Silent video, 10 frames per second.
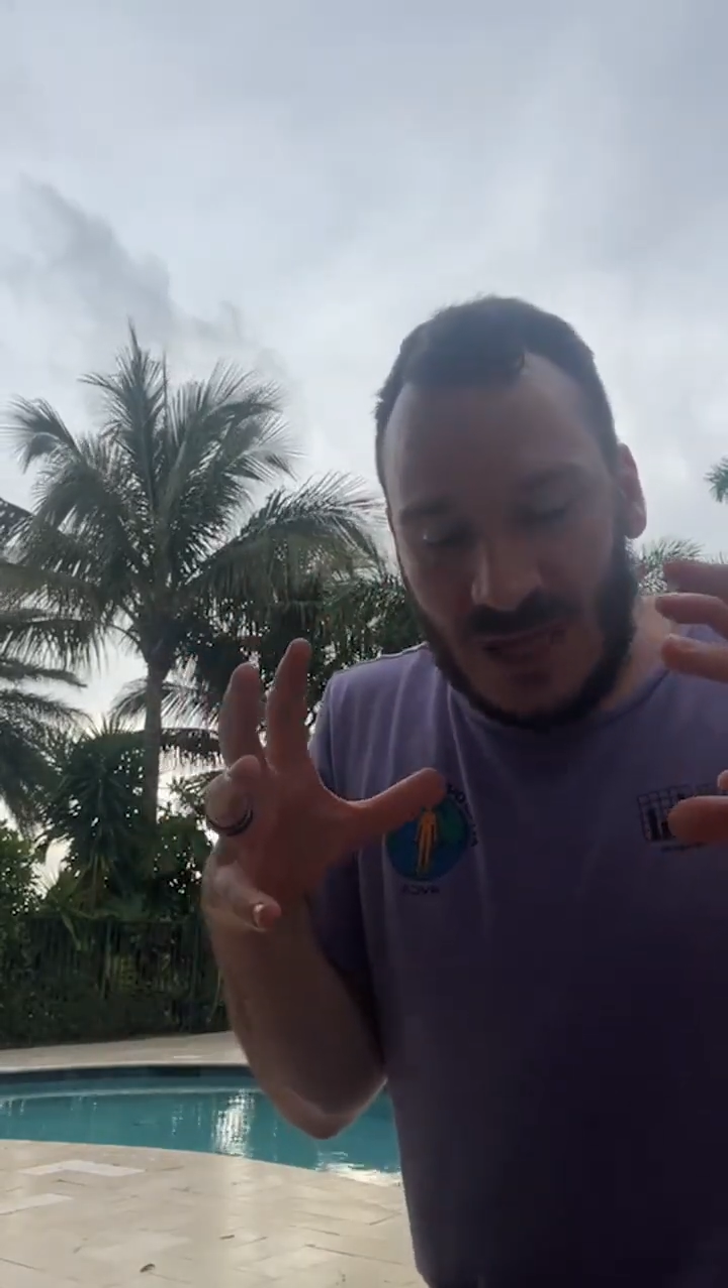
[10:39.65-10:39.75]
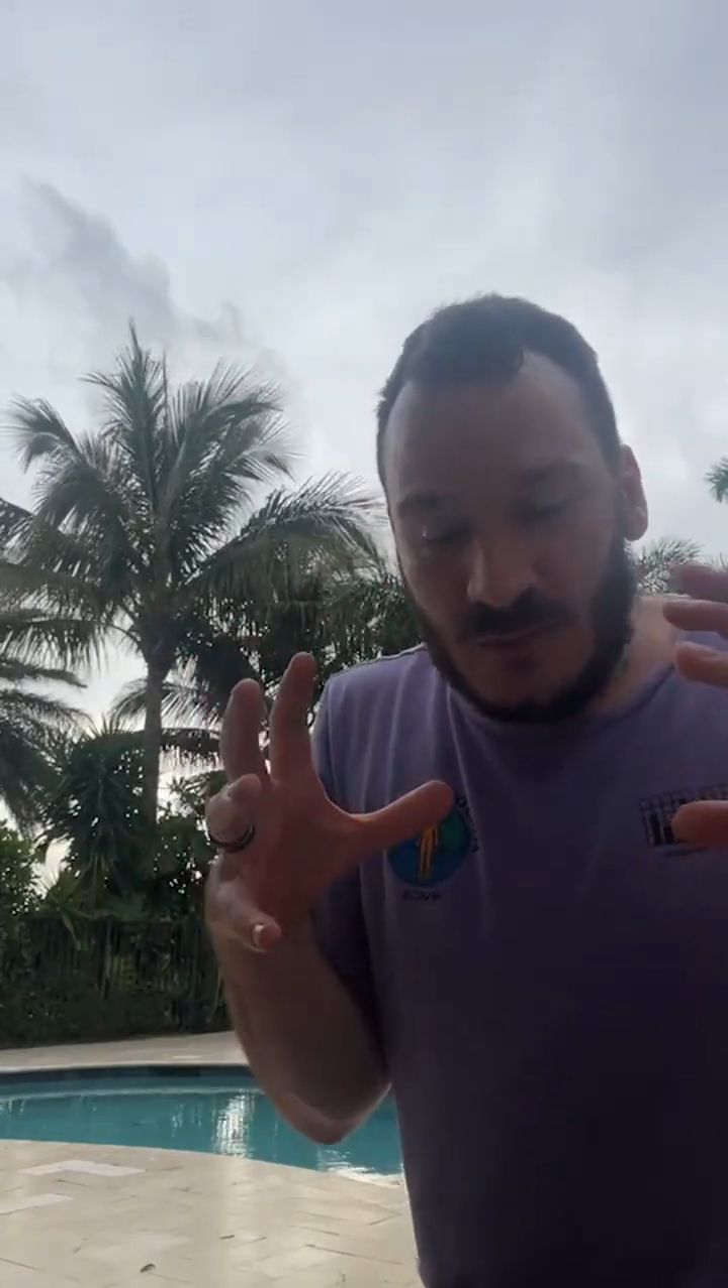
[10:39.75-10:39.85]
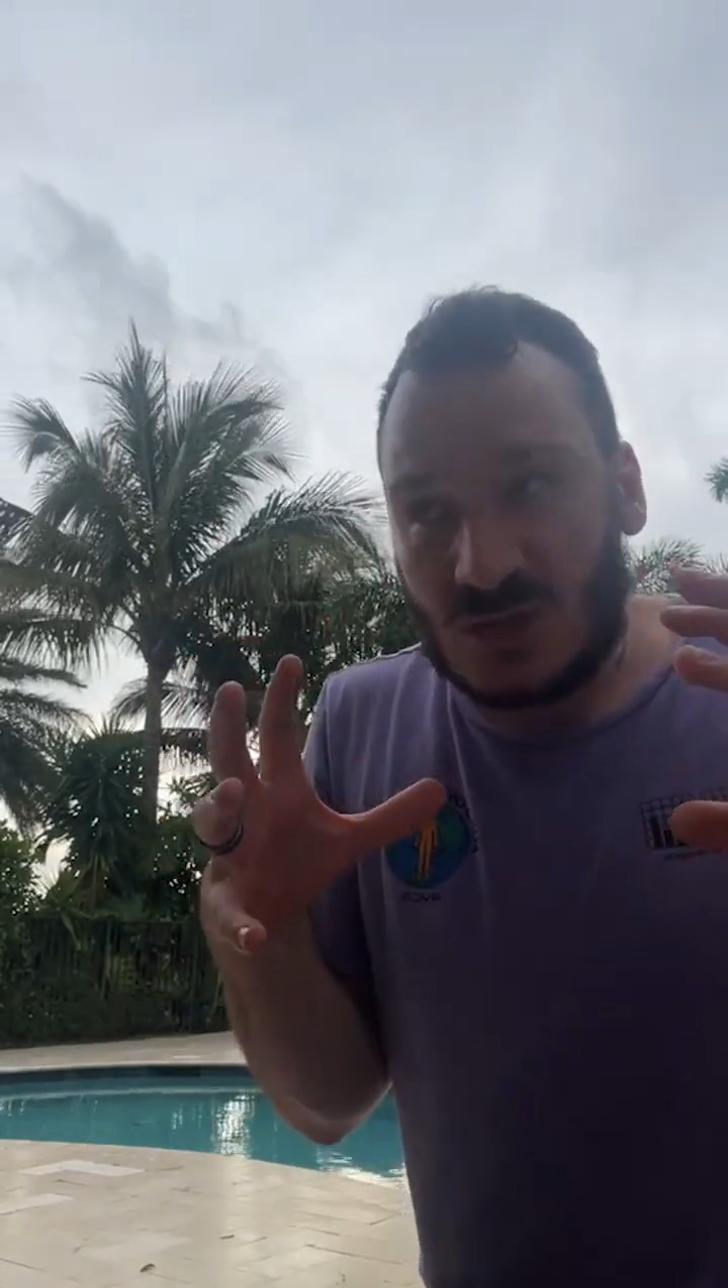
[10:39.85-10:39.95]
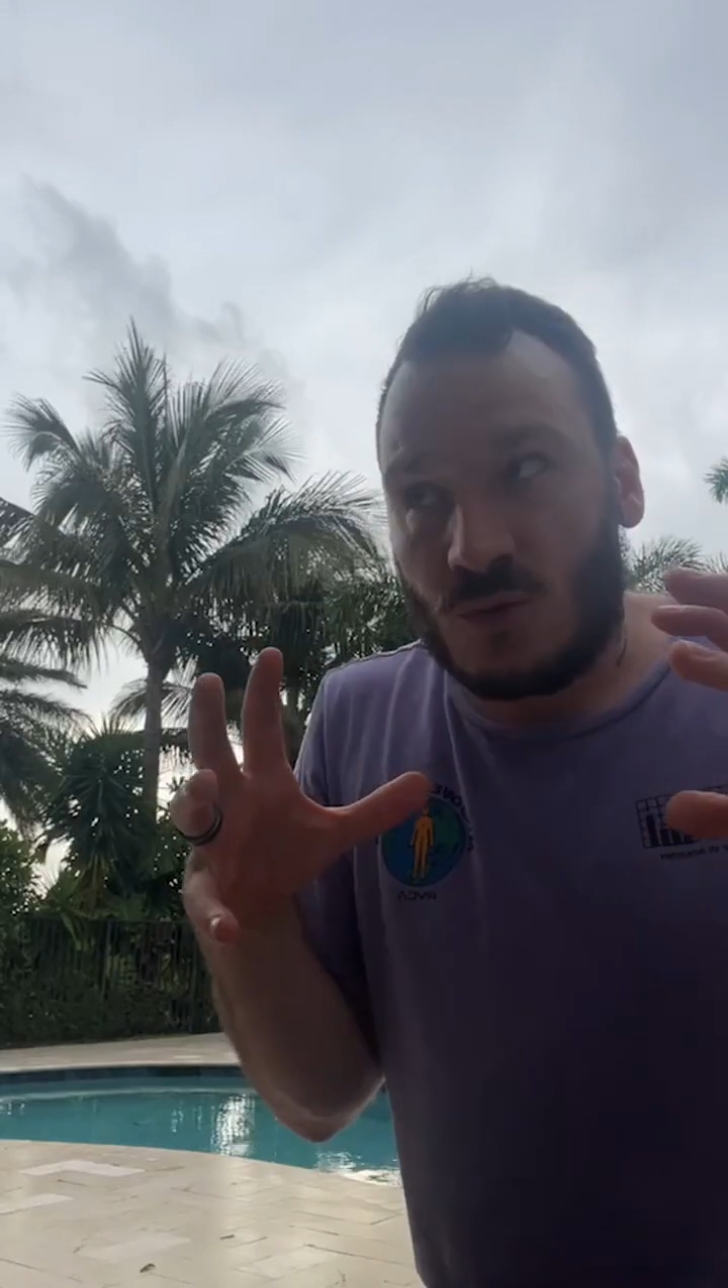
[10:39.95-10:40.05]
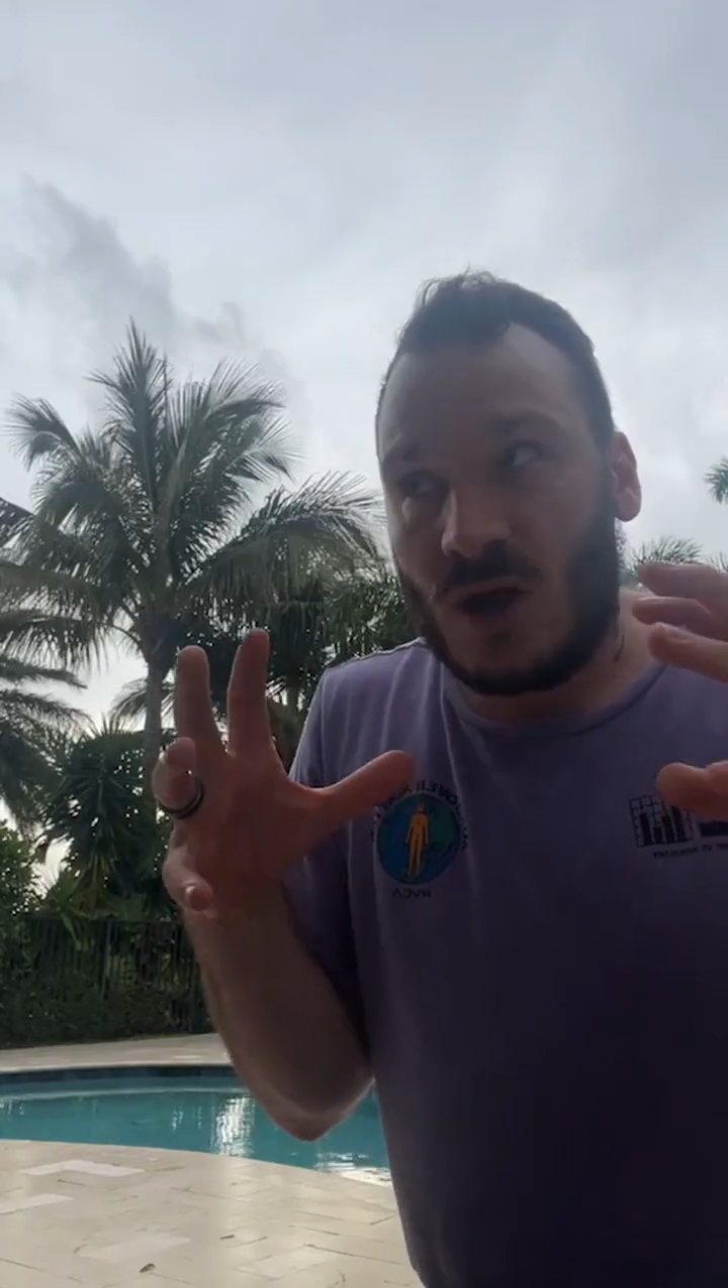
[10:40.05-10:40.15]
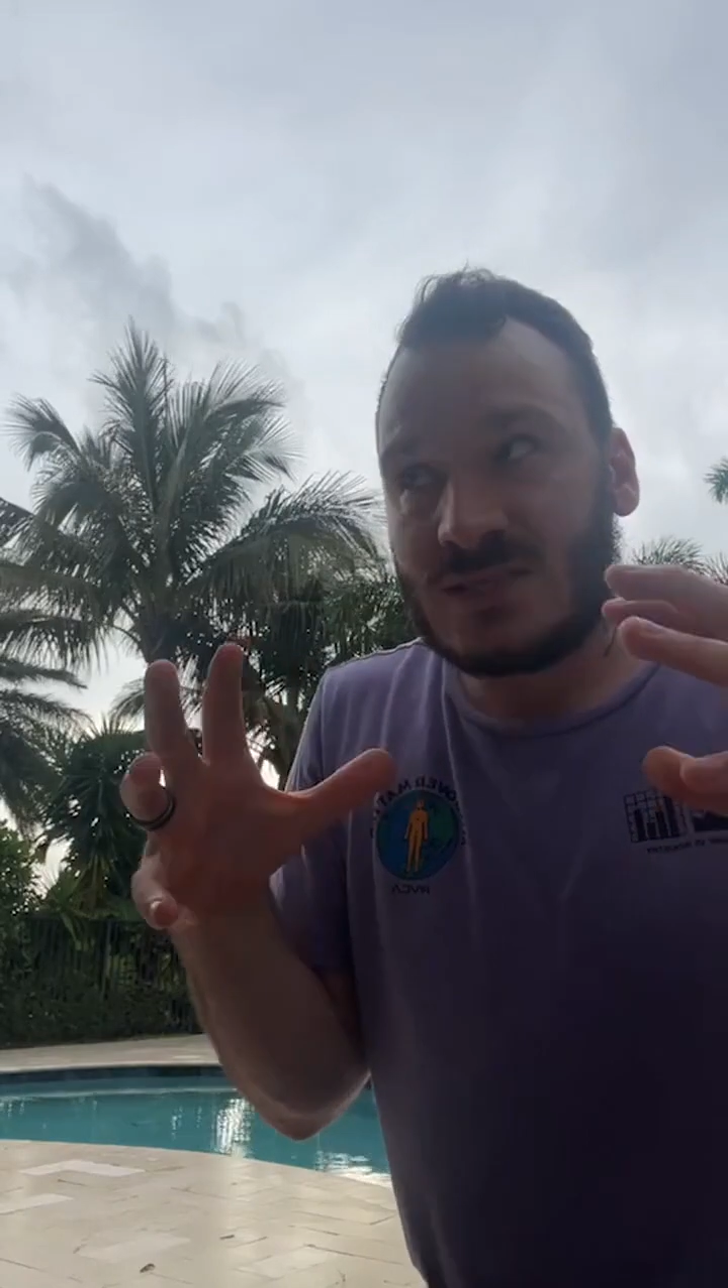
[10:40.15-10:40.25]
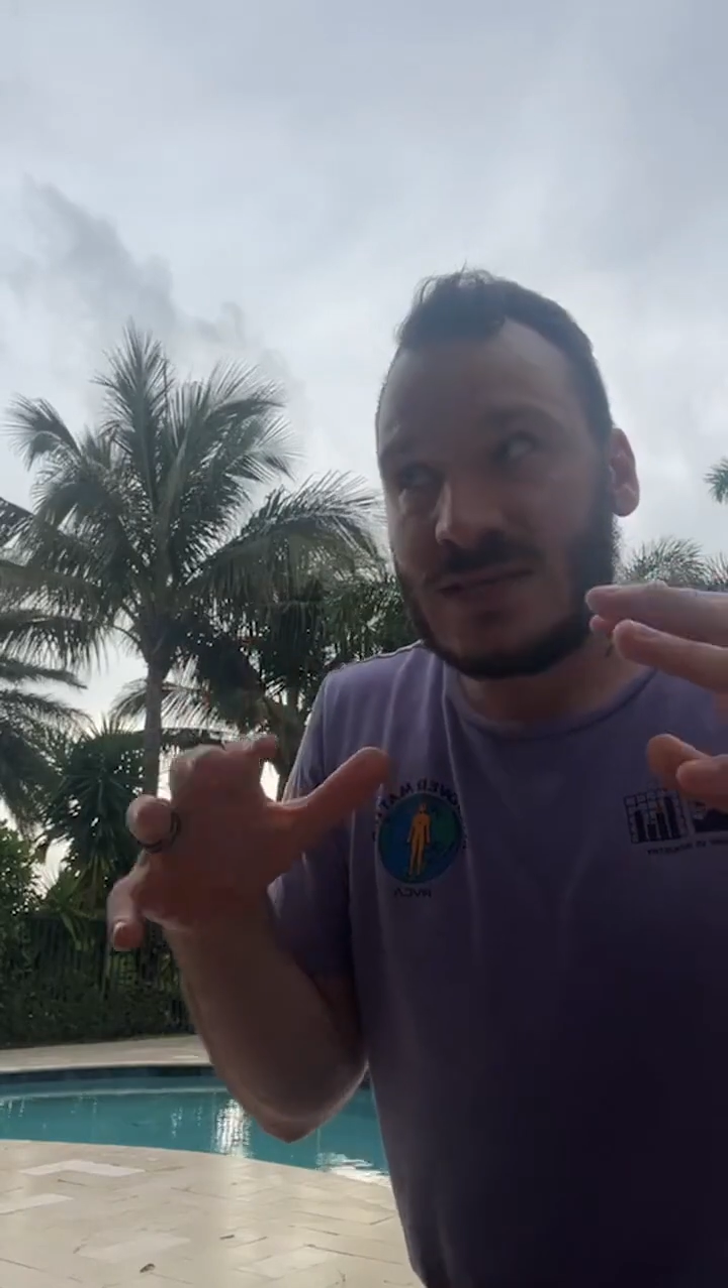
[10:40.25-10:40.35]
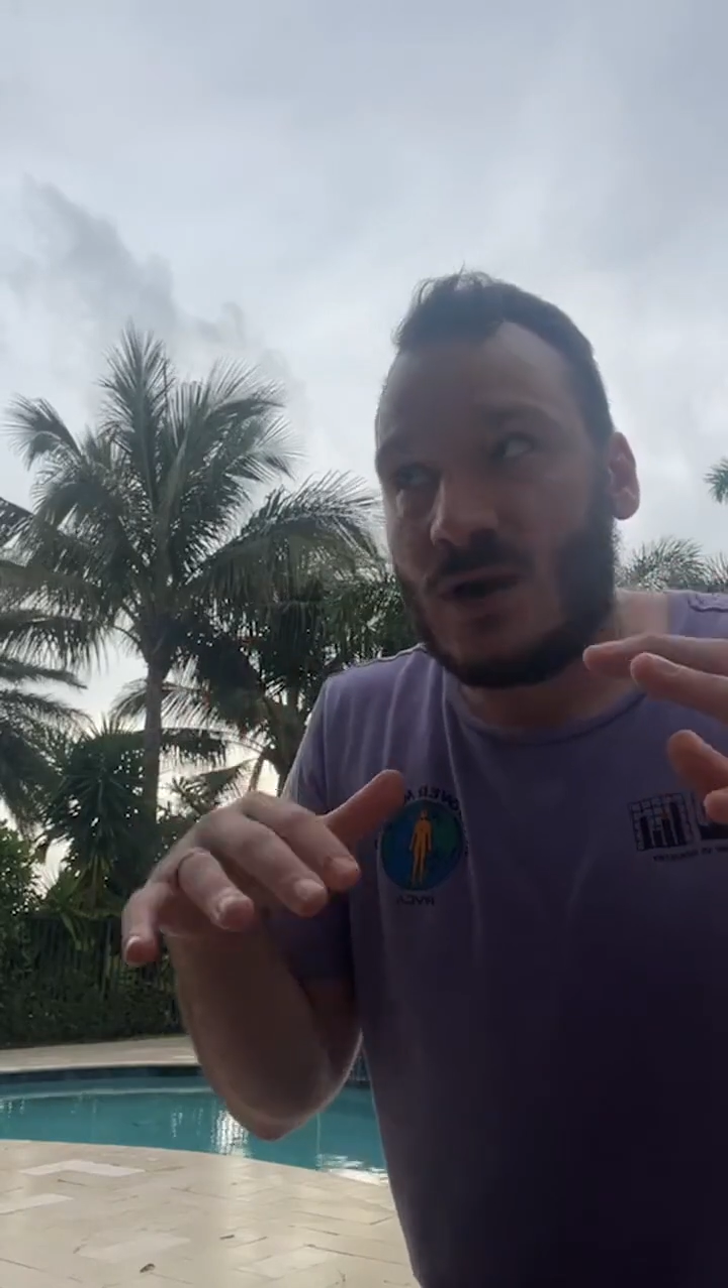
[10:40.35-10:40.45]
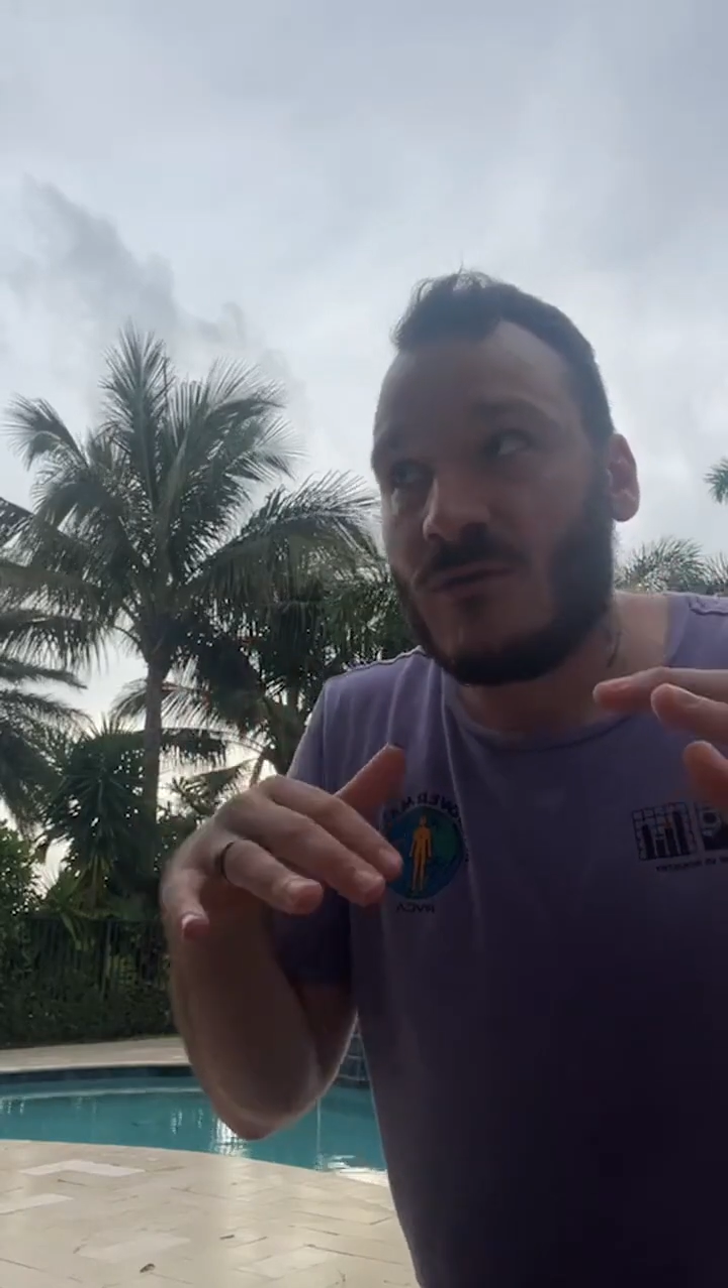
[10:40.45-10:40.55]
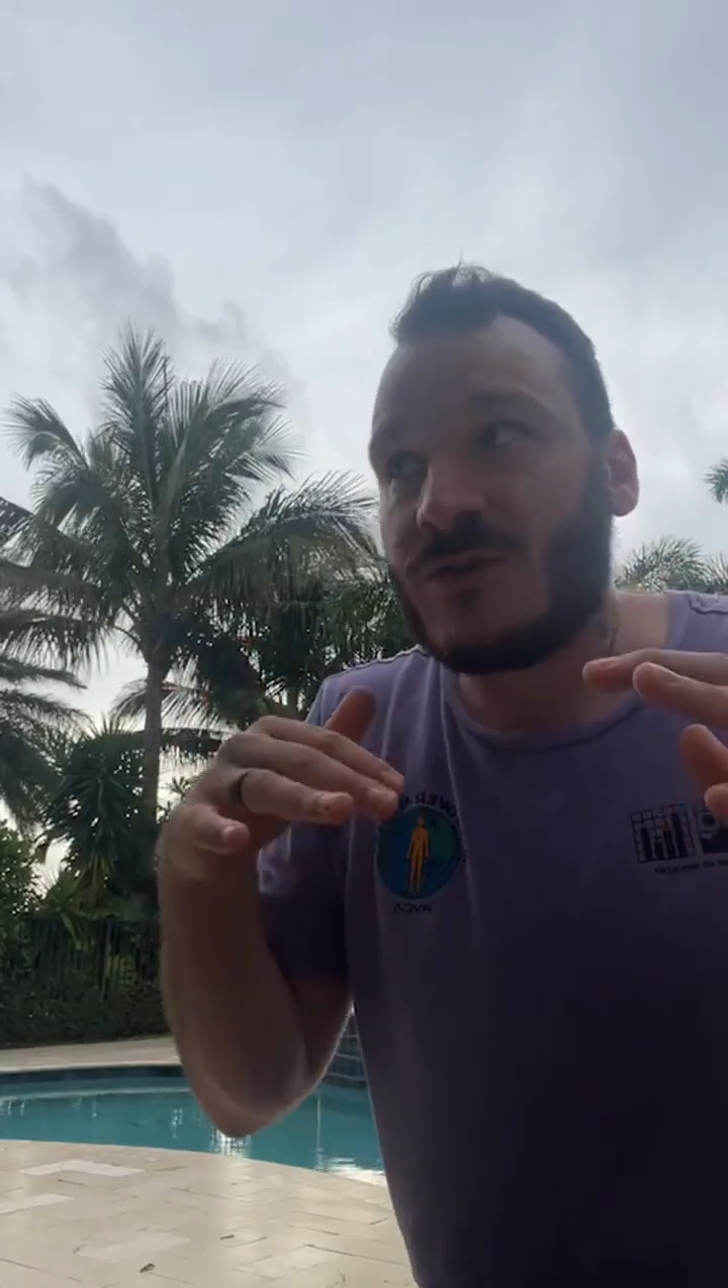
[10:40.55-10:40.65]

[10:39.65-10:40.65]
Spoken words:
he was crossing